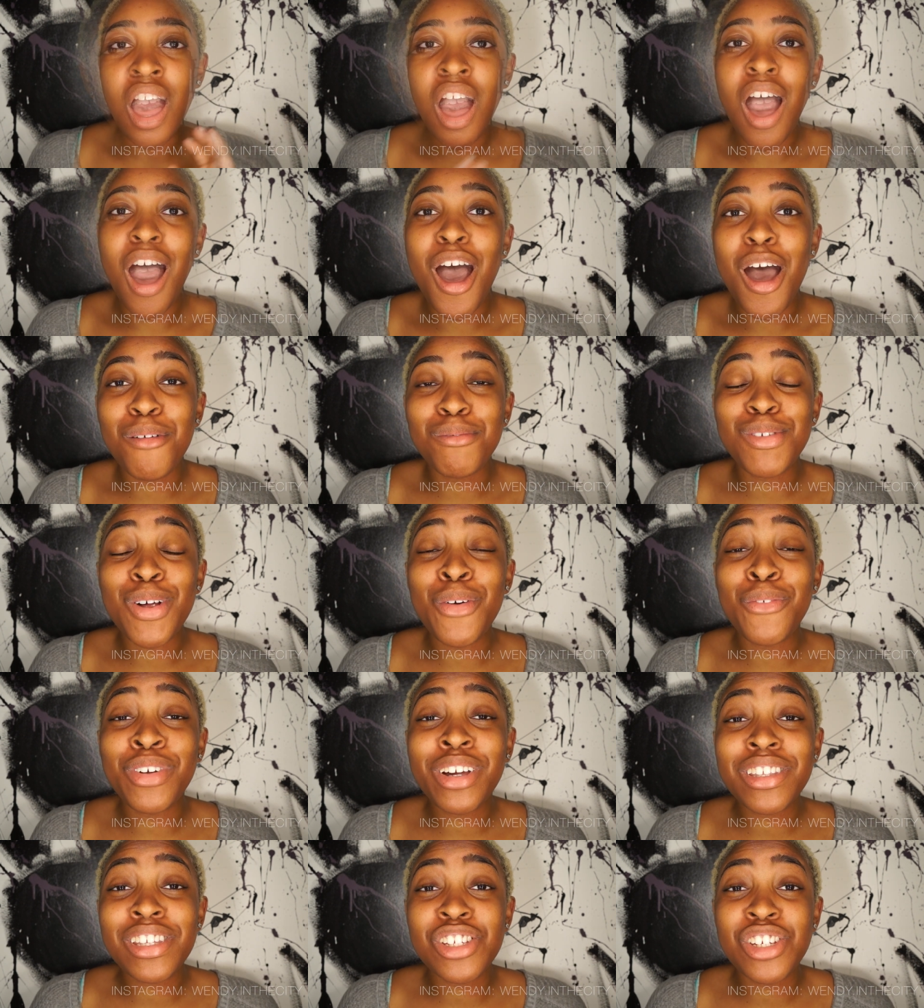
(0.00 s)
Don't
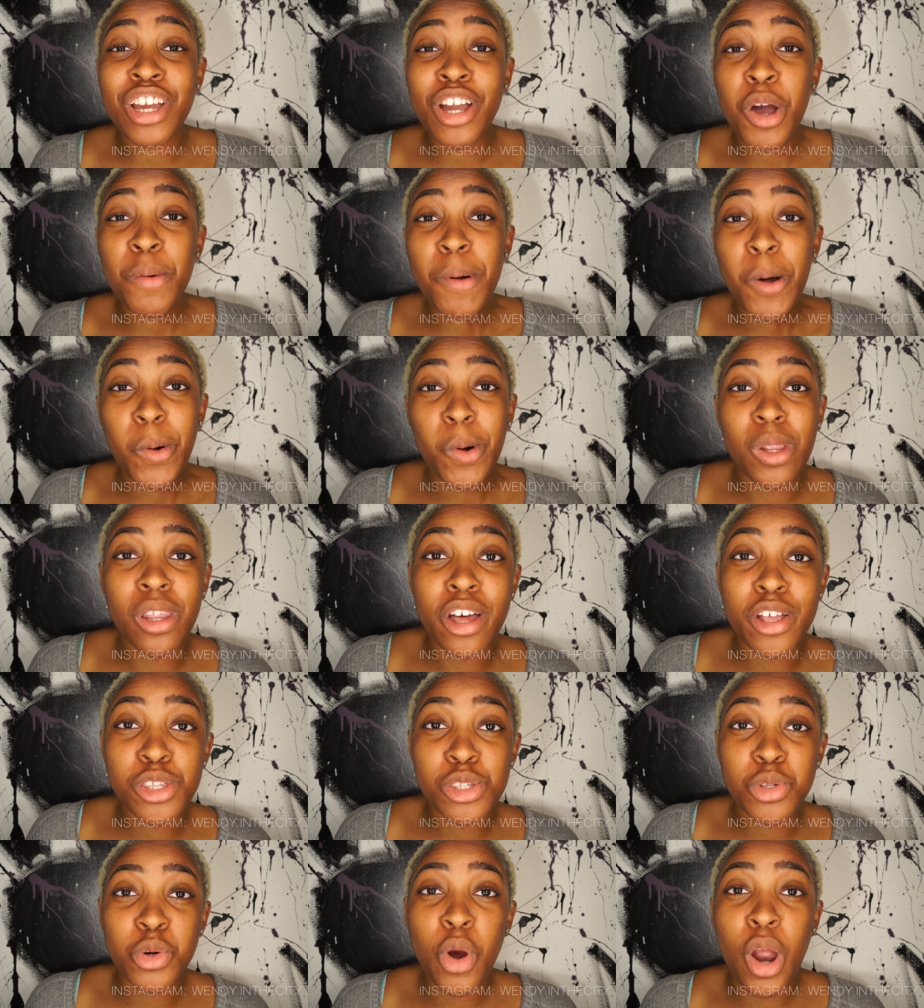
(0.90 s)
forget to check out my
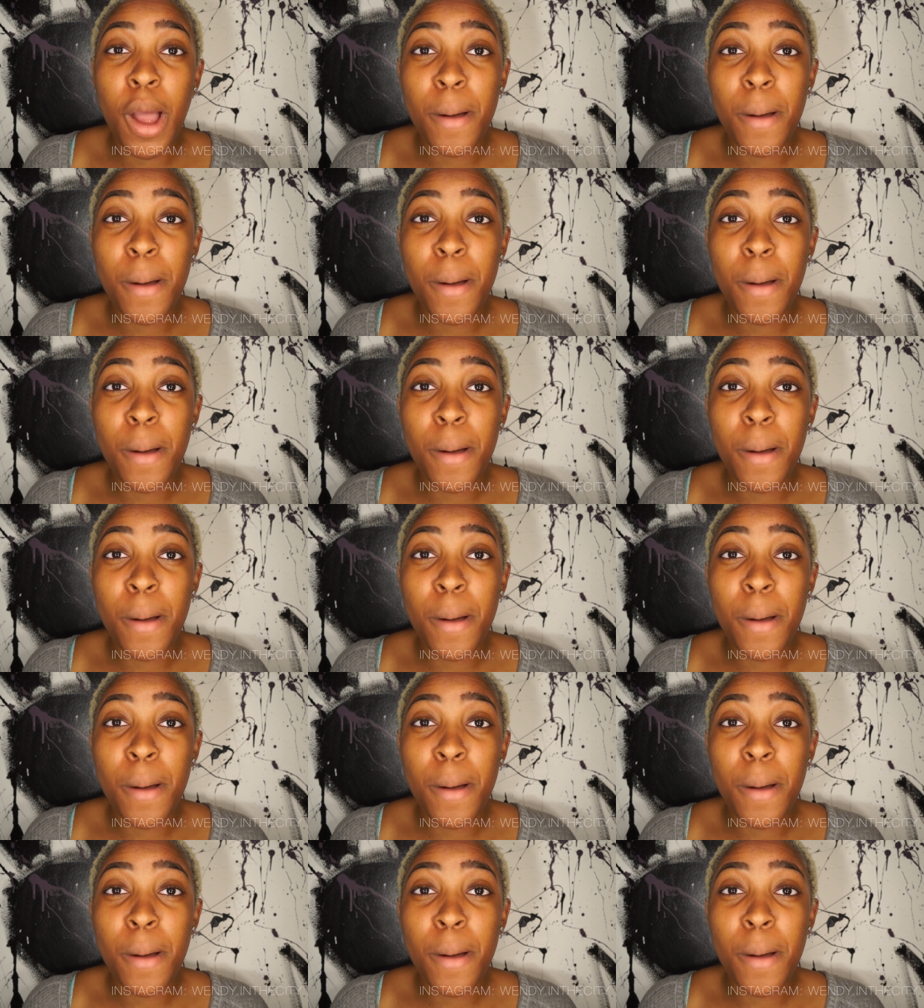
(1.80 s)
online store.